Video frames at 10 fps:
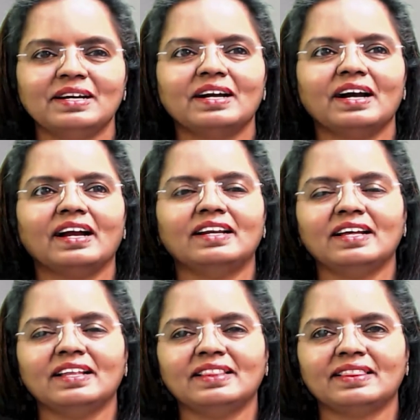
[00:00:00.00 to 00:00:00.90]
Another
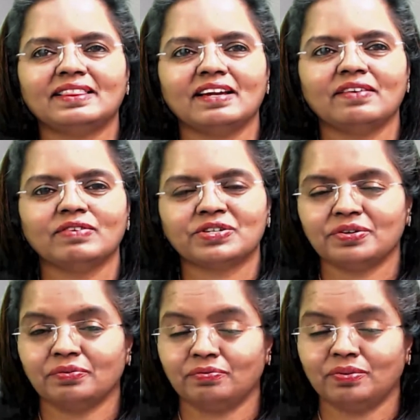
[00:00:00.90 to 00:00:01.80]
thing
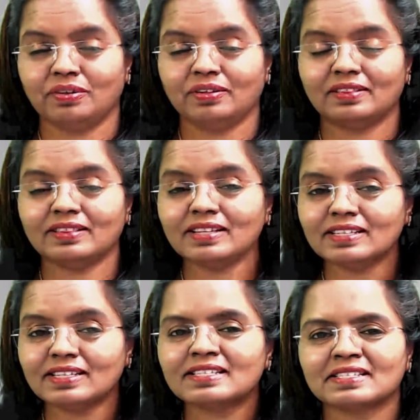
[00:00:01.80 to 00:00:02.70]
this
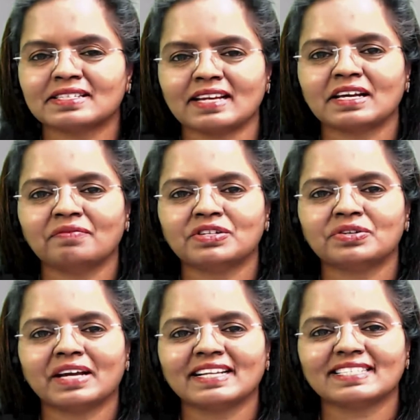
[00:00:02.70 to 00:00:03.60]
is a setting which you
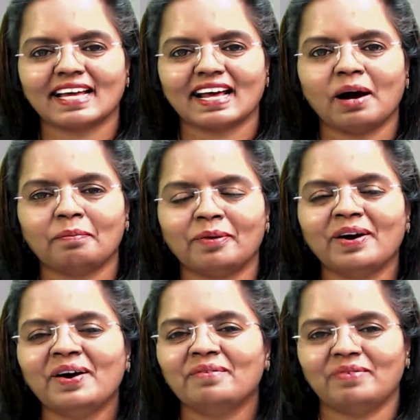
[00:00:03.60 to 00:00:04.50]
can set up
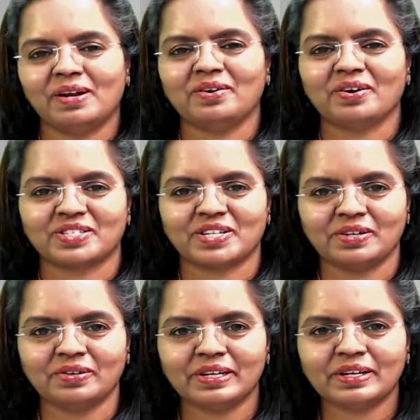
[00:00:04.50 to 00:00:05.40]
when you are
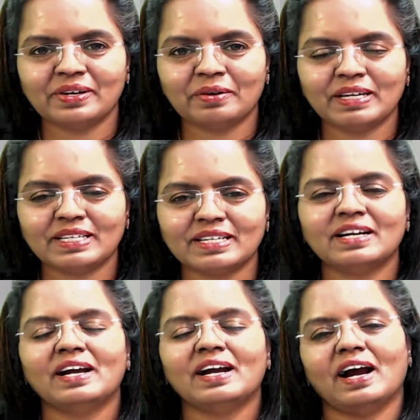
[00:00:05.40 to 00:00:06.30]
scheduling your meeting,
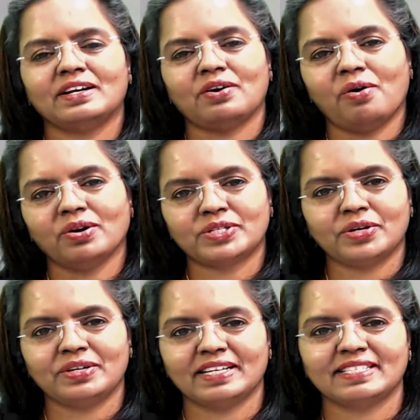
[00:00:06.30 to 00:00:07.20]
and also you
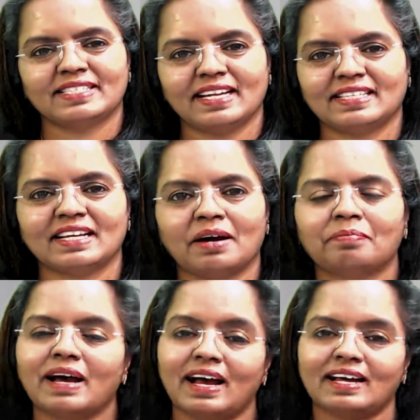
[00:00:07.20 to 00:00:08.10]
can set it up
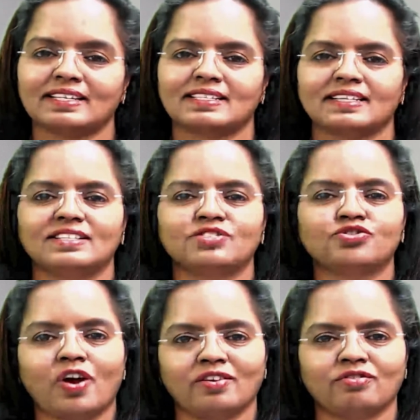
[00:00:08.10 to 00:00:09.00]
as
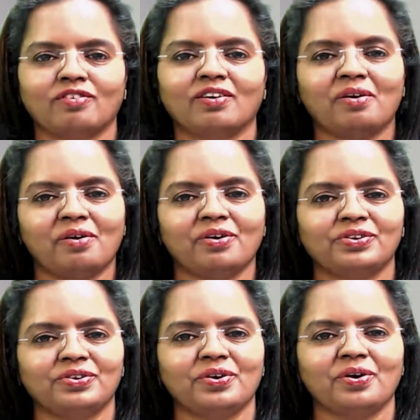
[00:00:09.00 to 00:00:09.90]
general on
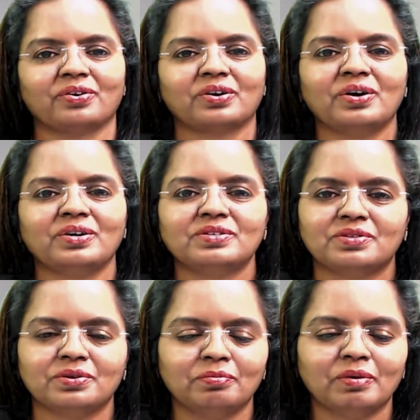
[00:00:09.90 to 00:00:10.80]
your
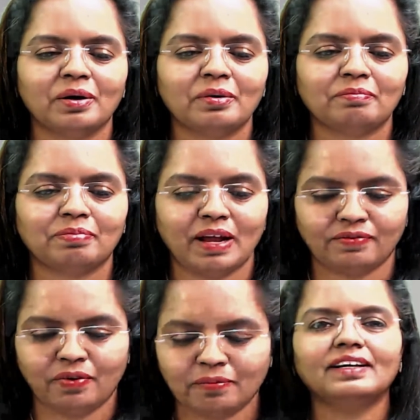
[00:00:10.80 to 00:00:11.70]
Zoom
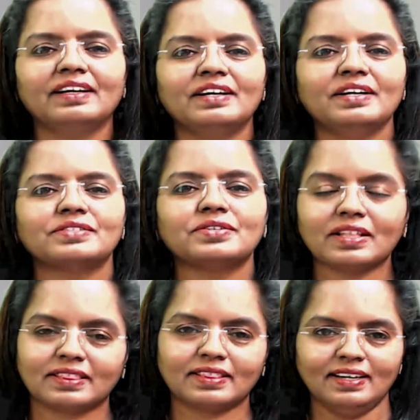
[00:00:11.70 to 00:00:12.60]
platform. So the
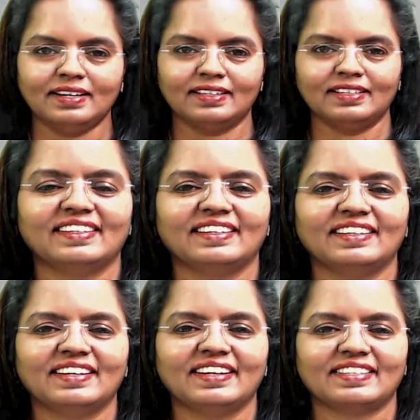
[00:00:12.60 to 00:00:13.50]
third
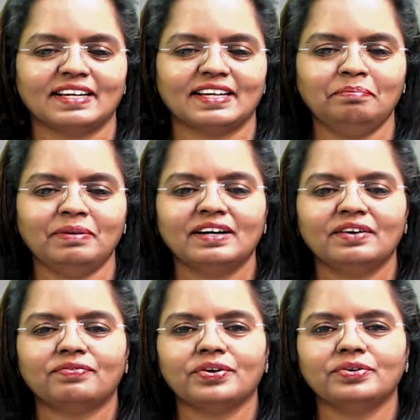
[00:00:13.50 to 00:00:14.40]
tip
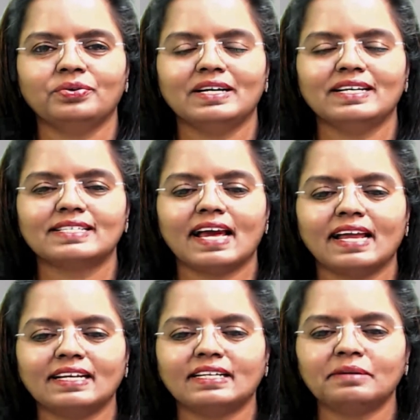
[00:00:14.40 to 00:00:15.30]
for you is
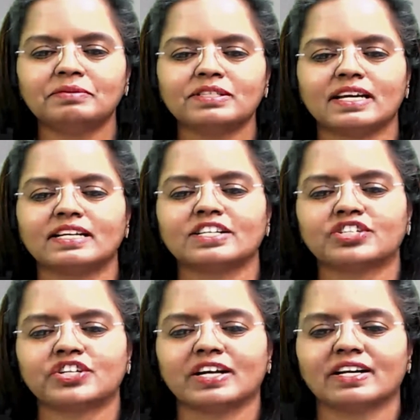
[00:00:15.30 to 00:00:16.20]
encrypt
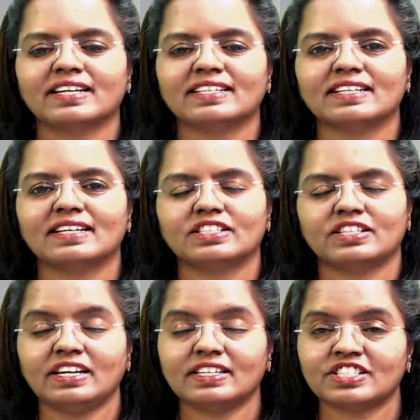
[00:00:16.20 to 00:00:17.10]

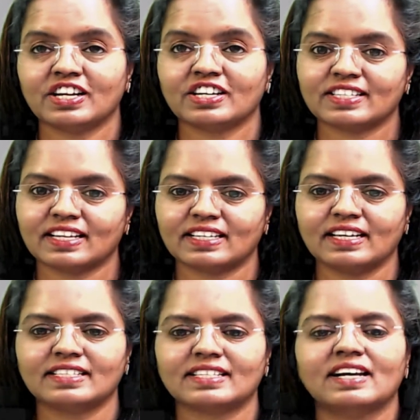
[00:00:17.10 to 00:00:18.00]
data share
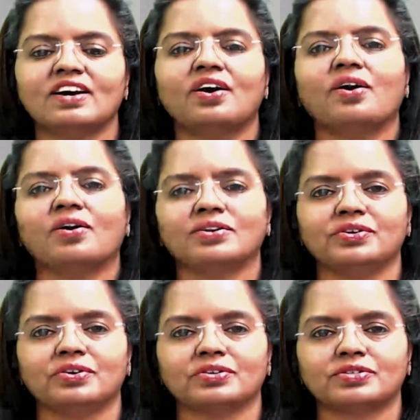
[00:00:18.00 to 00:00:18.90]
settings on your
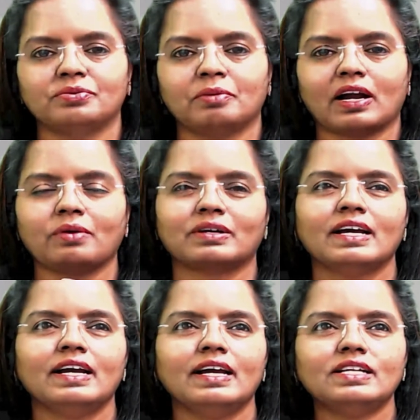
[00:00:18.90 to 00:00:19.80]
Zoom account.
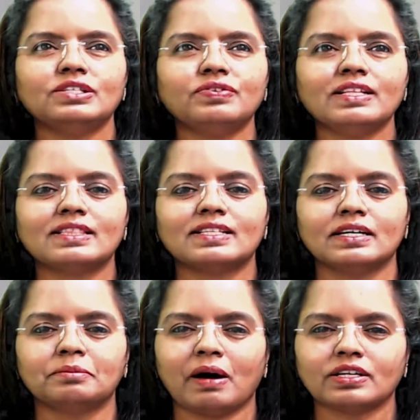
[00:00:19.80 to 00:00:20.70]
It is for the third
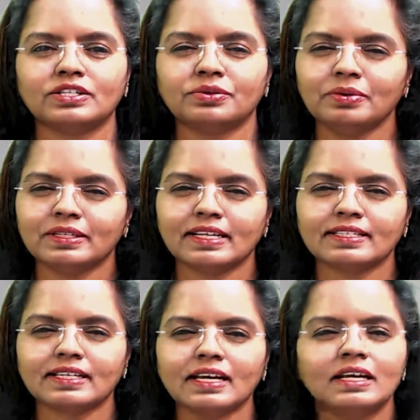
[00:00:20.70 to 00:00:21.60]
party tools, they
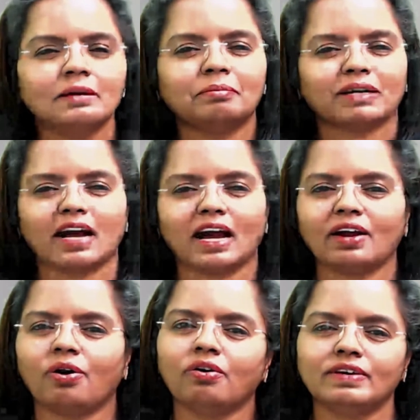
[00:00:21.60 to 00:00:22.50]
say, but I
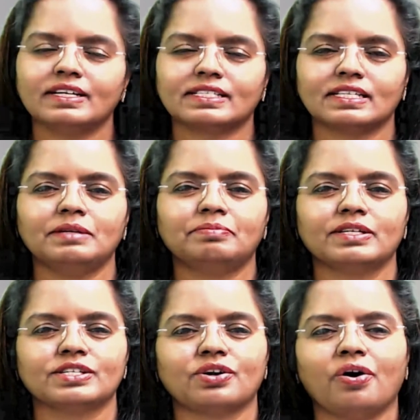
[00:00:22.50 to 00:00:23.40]
always keep this
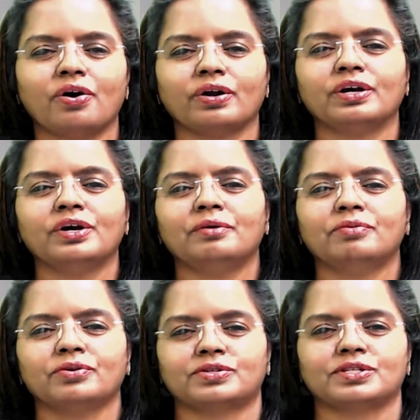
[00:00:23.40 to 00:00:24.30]
on
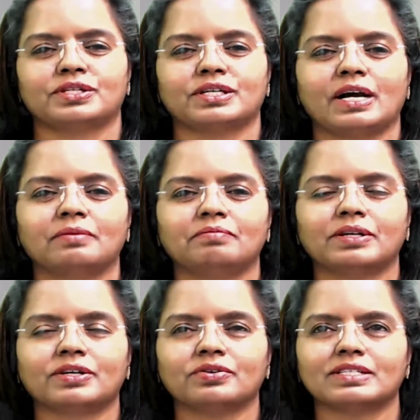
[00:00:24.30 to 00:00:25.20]
most of the time
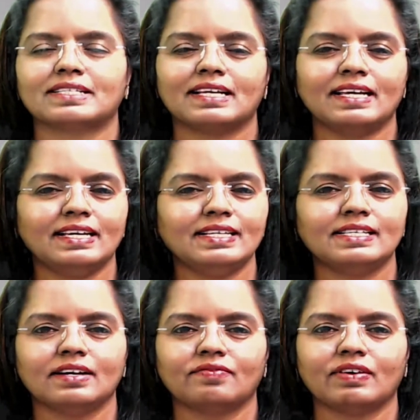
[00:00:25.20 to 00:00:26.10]
because it's easier
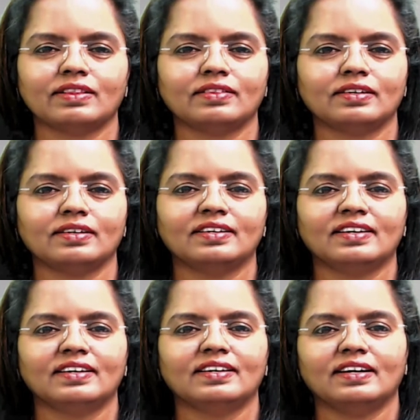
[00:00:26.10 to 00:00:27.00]
when the
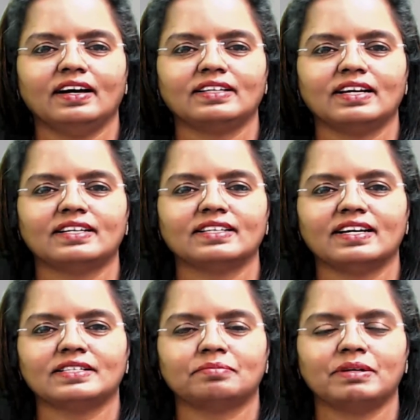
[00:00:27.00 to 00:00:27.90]
data
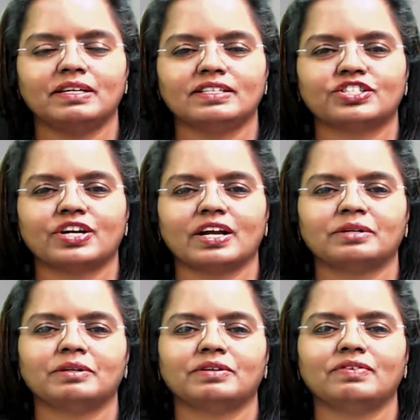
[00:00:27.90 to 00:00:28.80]
is being shared
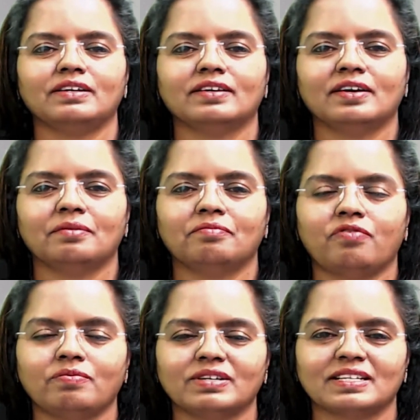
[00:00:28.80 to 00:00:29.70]
between
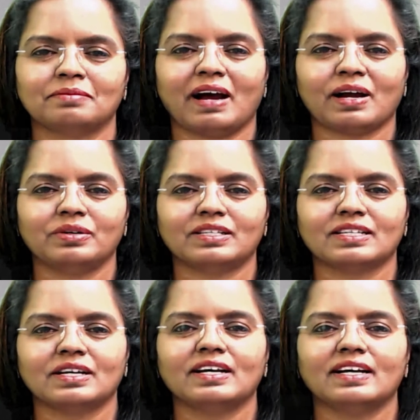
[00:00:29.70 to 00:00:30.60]
forwards and backwards.
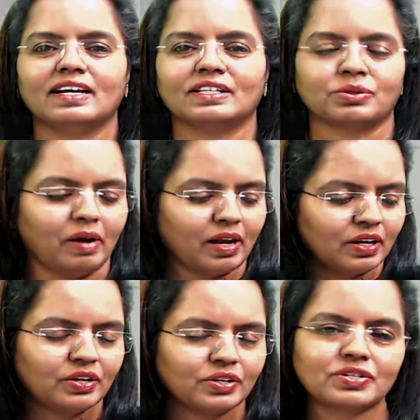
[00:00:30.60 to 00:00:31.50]
as well.
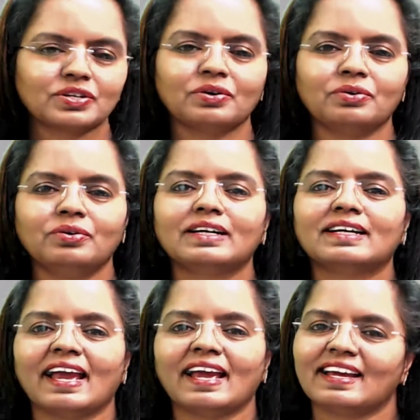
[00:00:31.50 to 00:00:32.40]
So
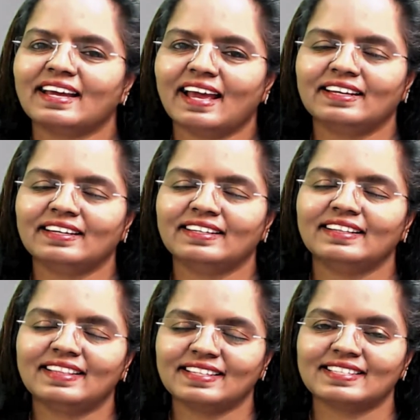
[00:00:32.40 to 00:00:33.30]
okay, and
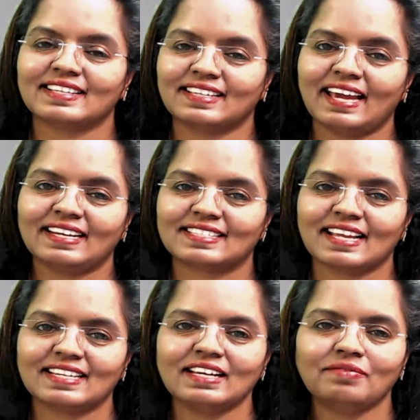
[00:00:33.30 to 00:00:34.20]
this is again a
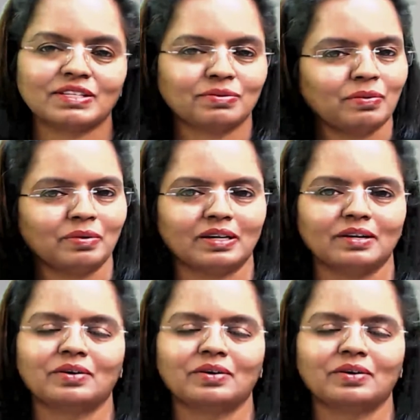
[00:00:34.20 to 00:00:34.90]
setting which we would look